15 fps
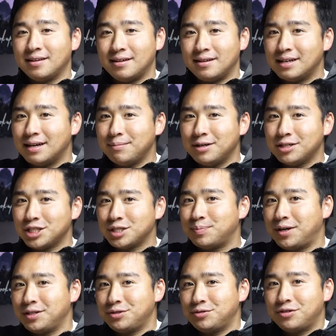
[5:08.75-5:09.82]
And I'm not
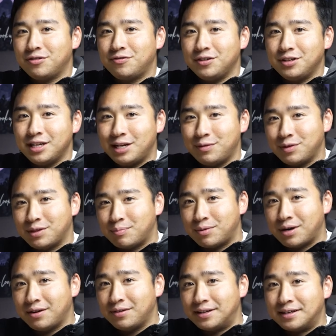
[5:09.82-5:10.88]
sponsored or affiliated with
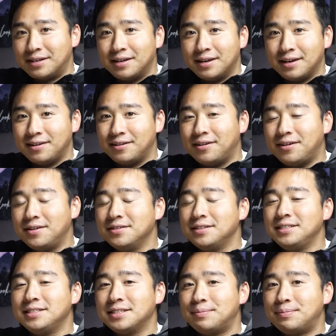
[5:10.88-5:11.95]
Browning, and all
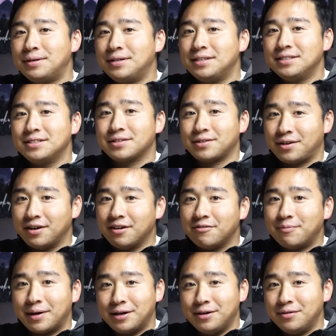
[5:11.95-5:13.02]
these opinions are
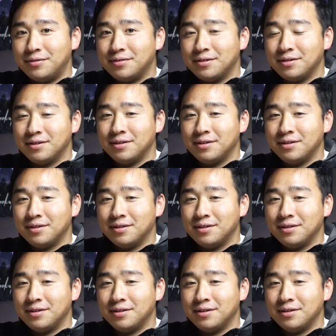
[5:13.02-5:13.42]
of my own.